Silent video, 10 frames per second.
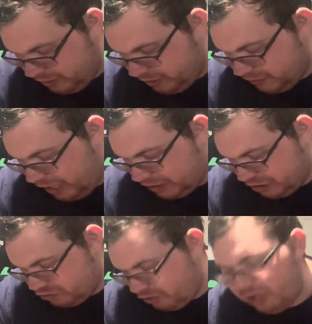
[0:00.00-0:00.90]
Not as
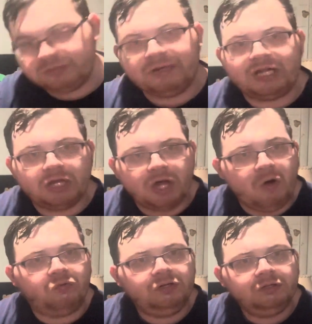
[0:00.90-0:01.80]
strong as my
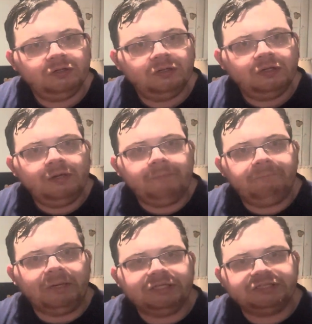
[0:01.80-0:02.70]
clone,
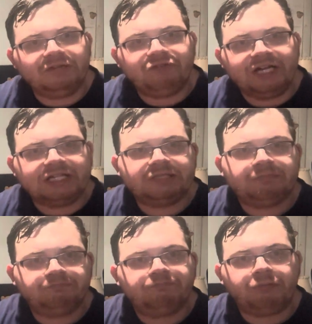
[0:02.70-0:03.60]
but something that's
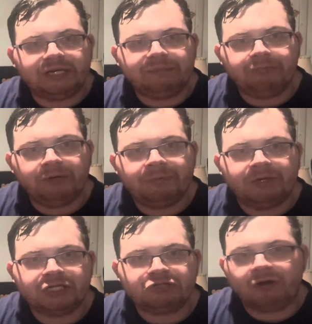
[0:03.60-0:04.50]
pretty
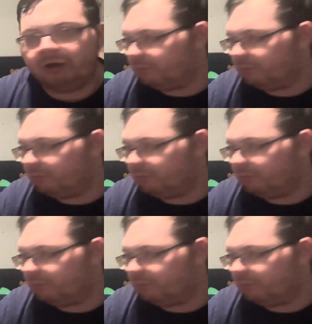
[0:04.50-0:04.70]
strong.